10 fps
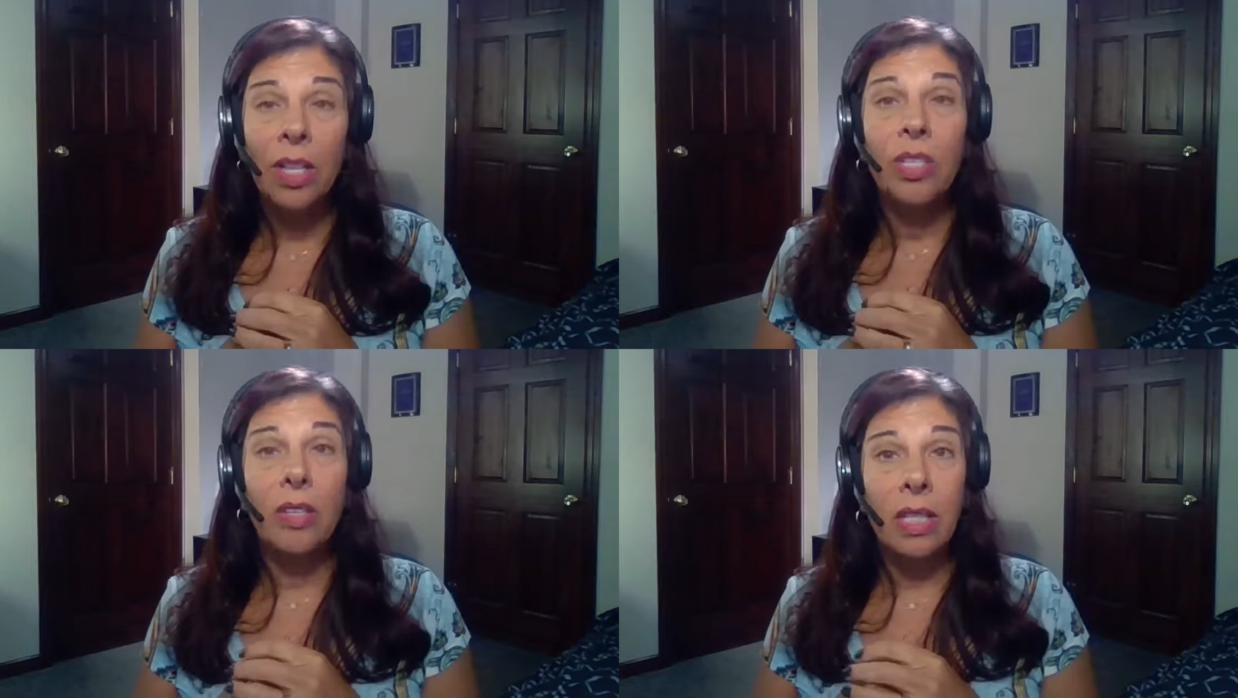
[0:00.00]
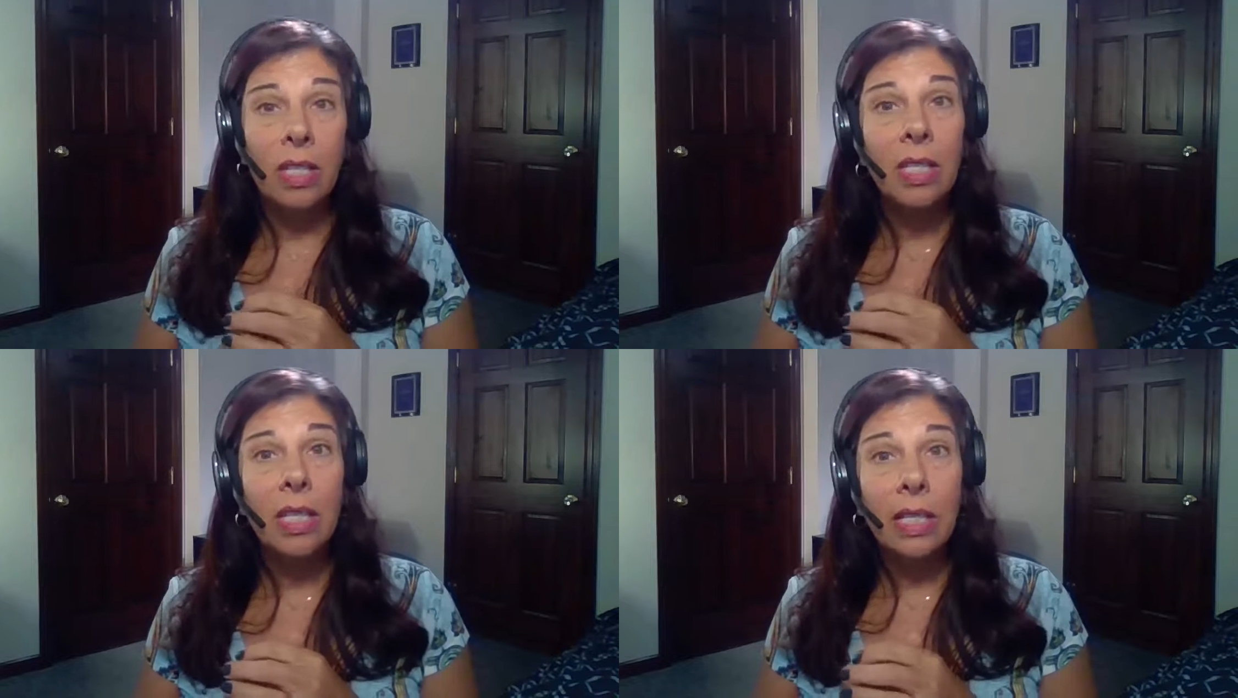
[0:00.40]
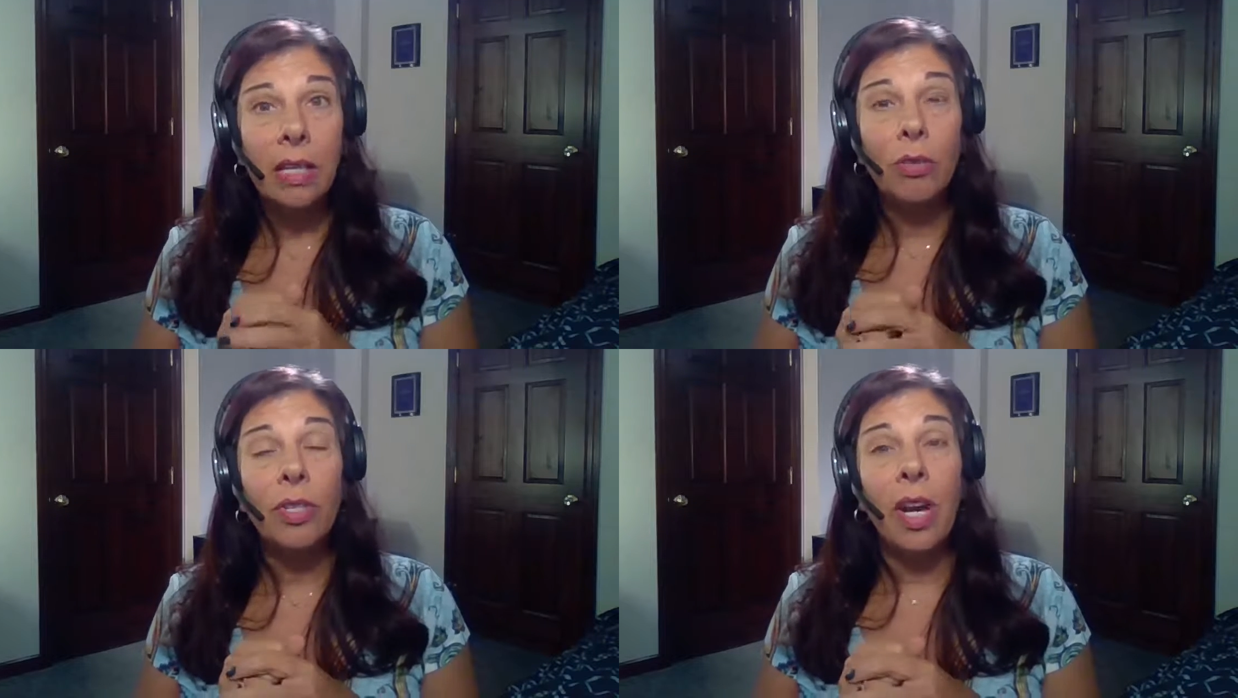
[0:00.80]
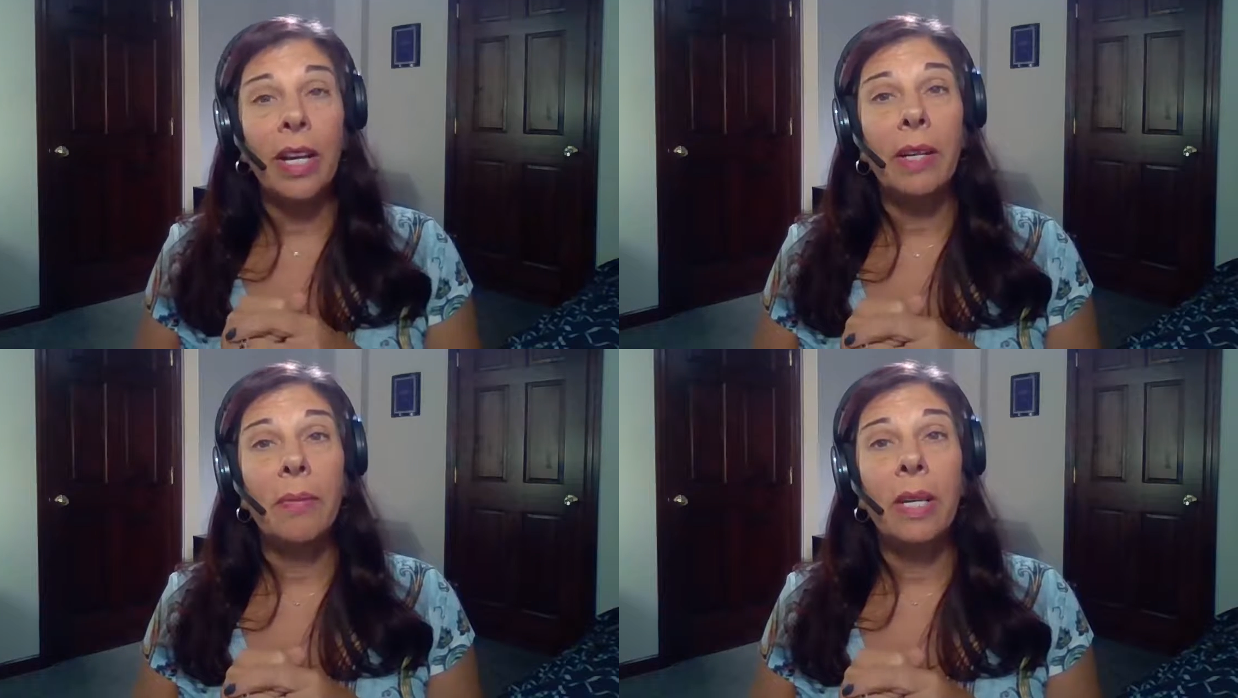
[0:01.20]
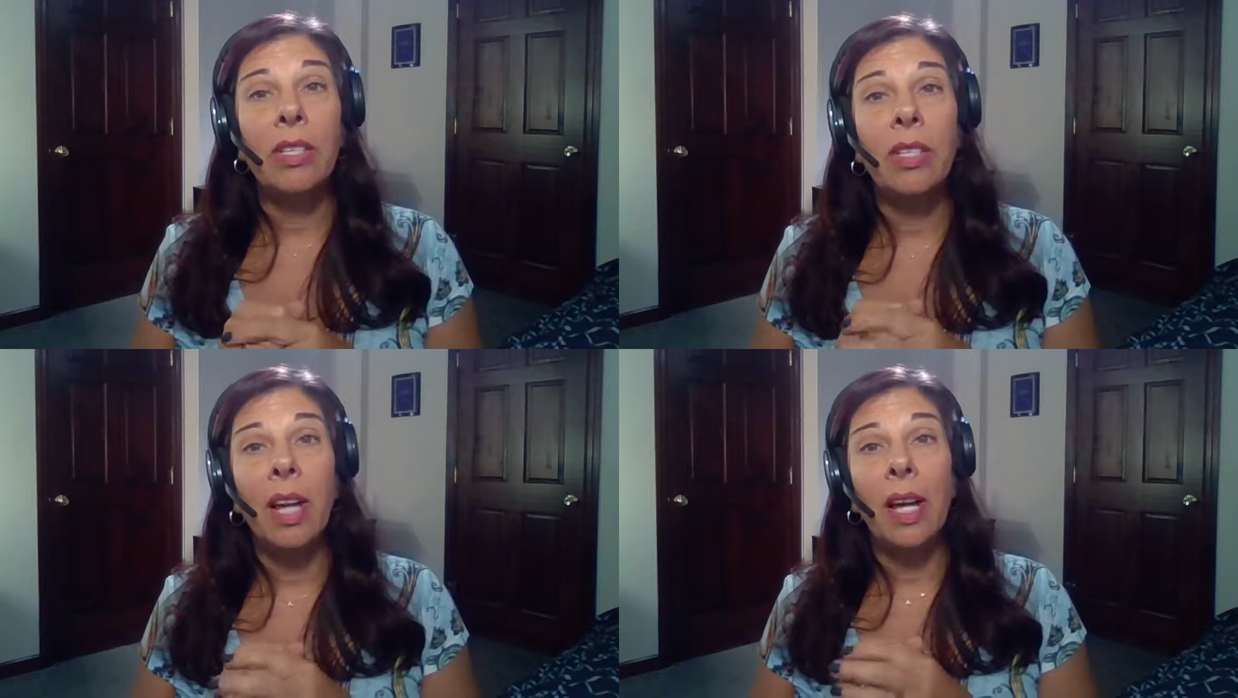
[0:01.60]
So this is a legal
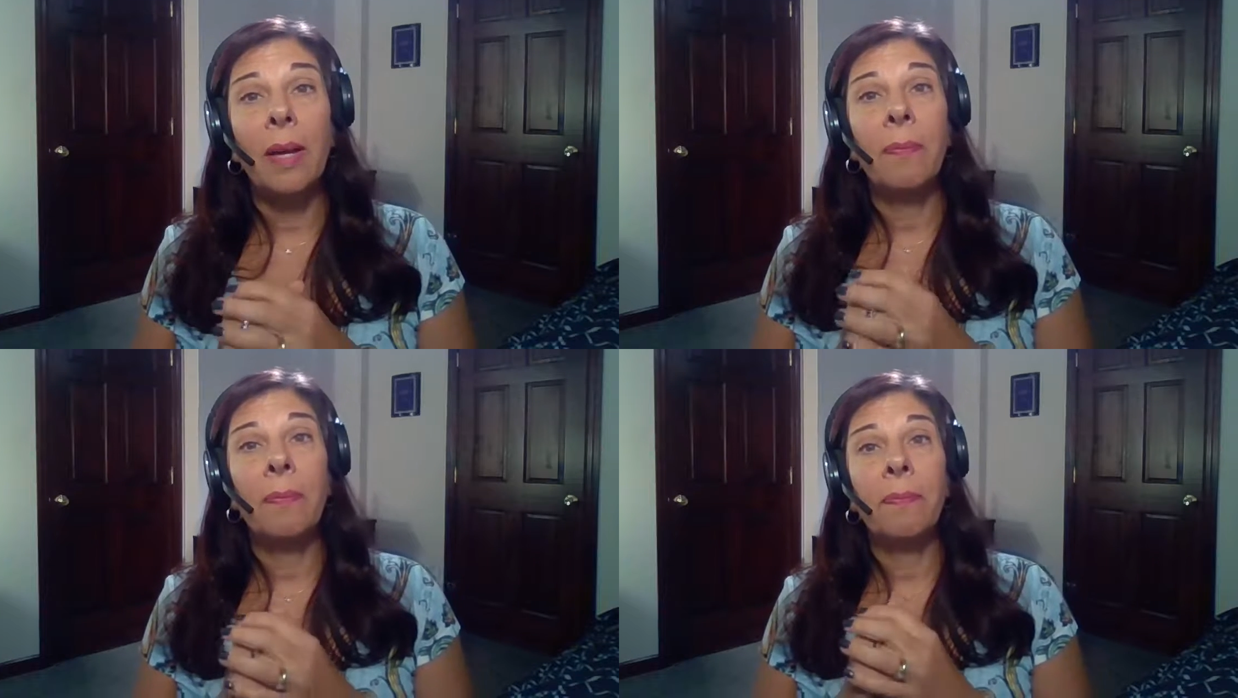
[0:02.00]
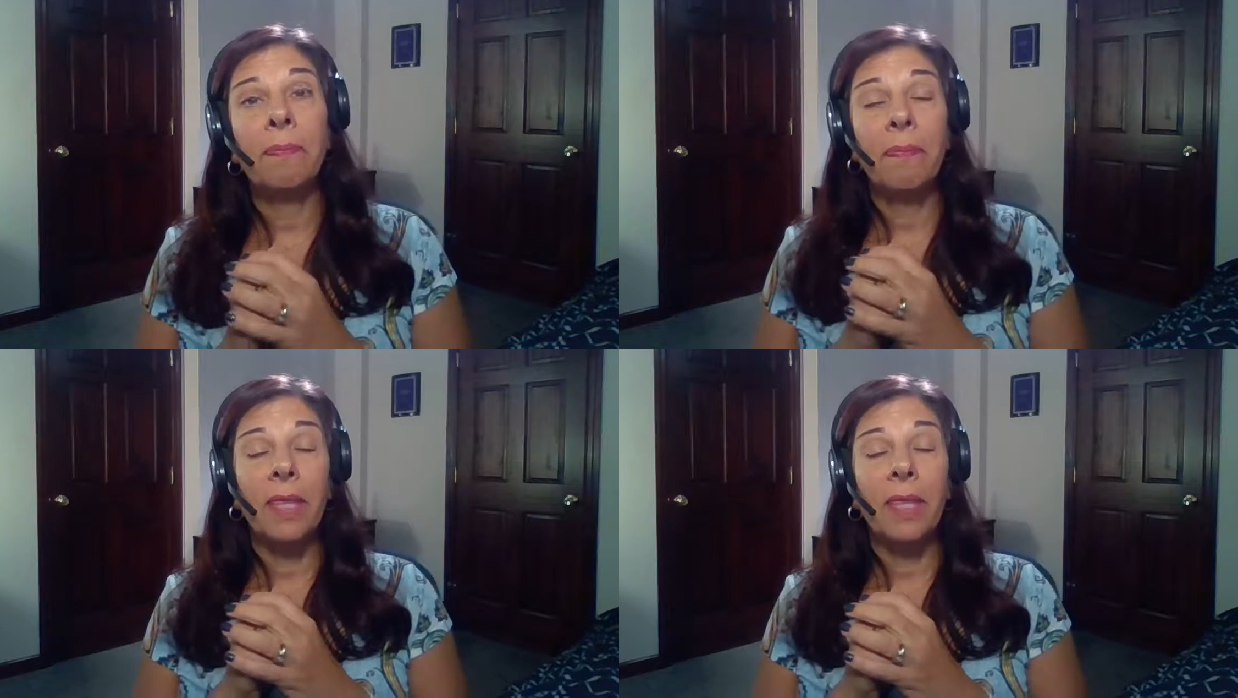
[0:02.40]
document, and